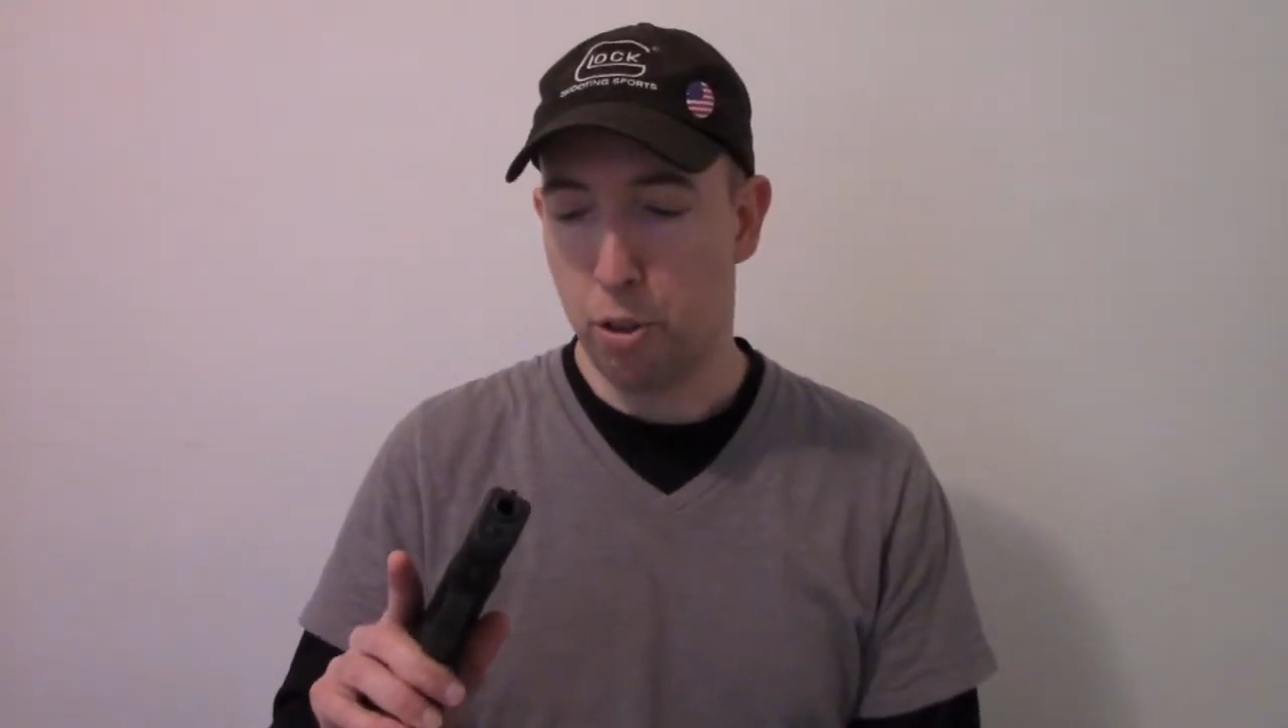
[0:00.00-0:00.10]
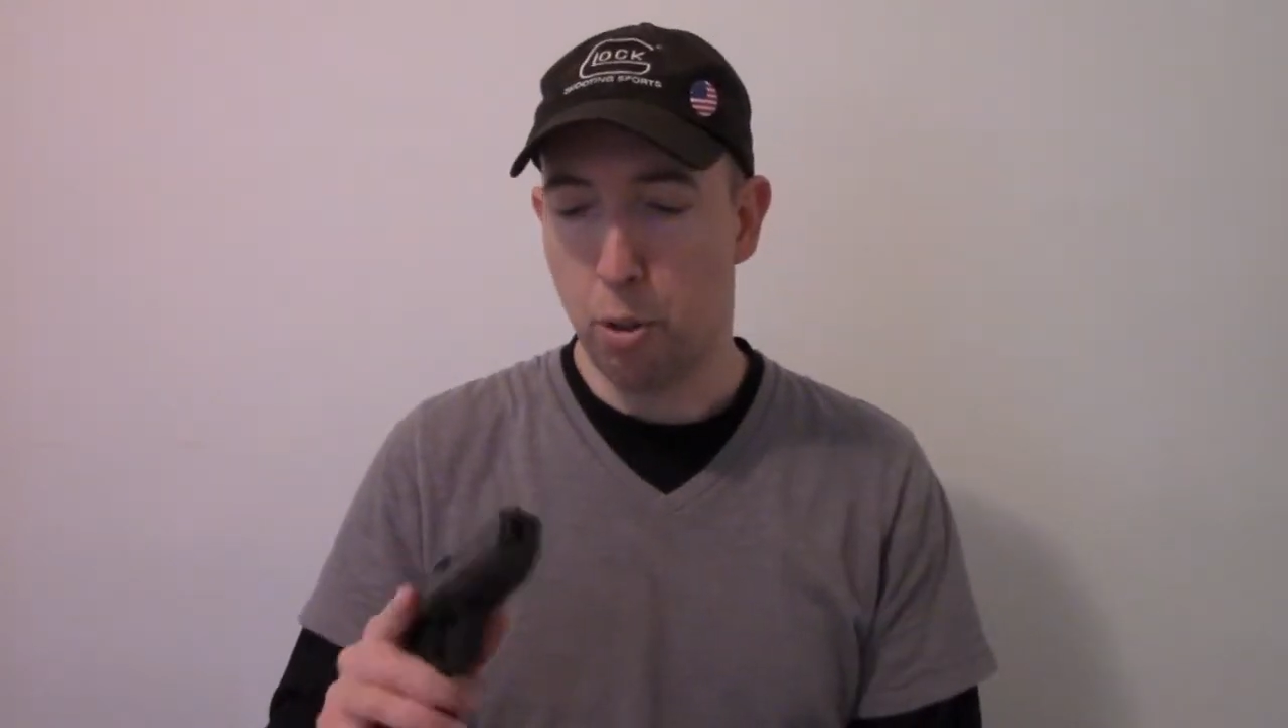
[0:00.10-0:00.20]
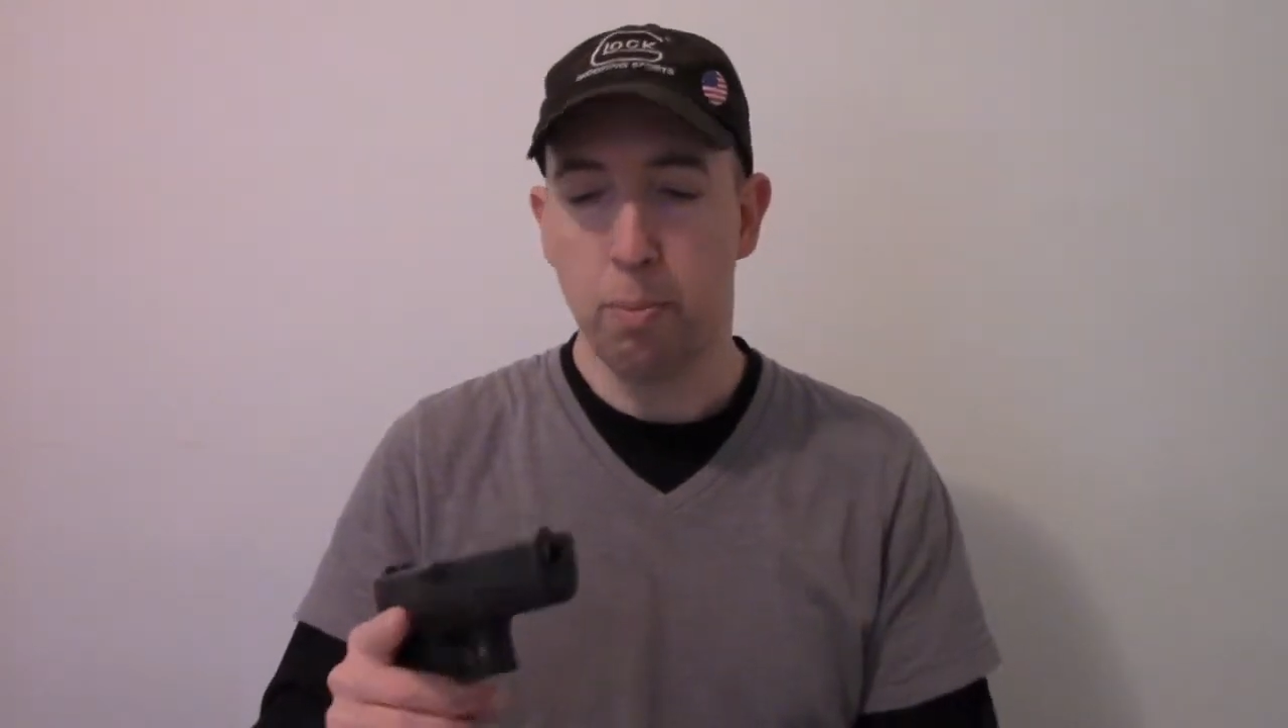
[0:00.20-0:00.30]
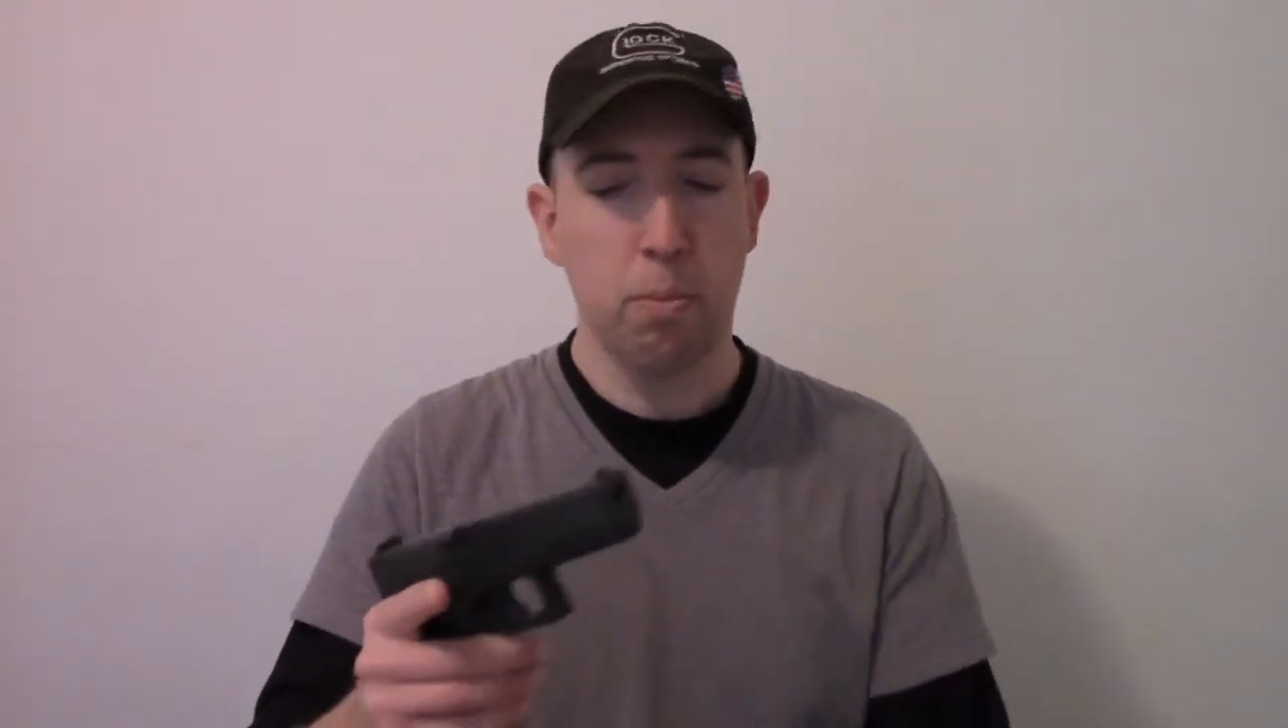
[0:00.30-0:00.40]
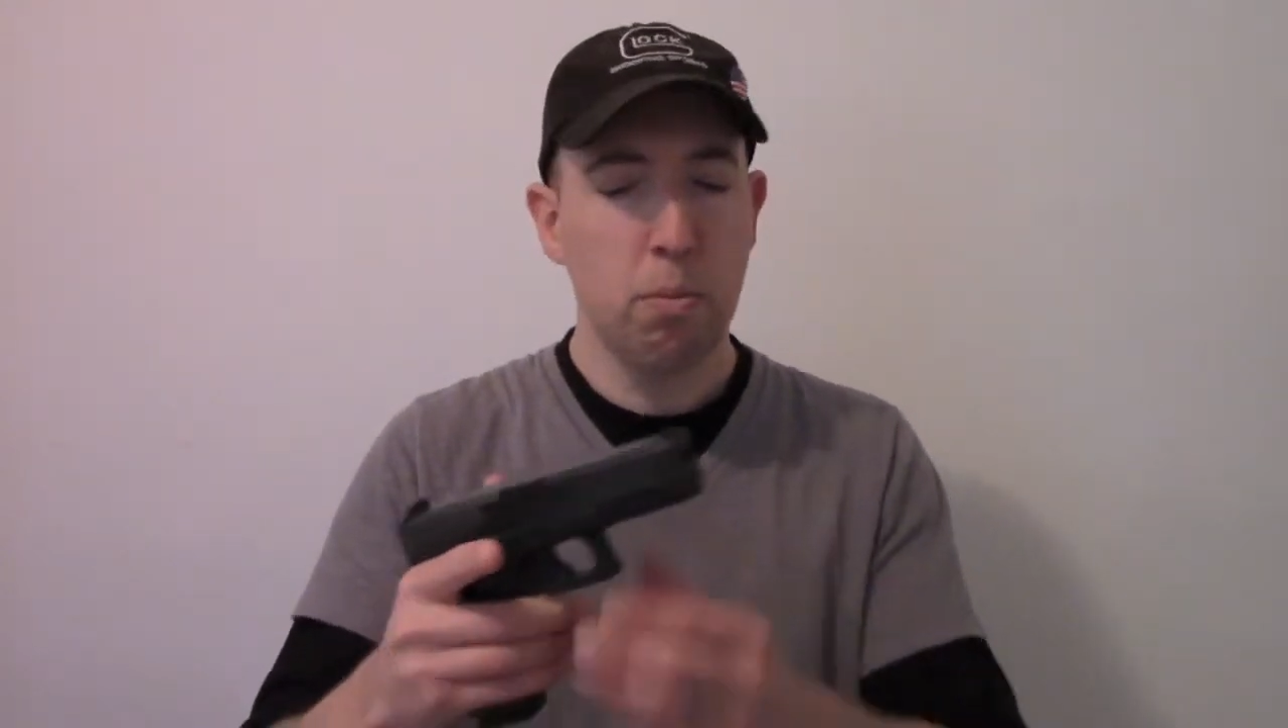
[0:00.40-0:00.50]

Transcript: So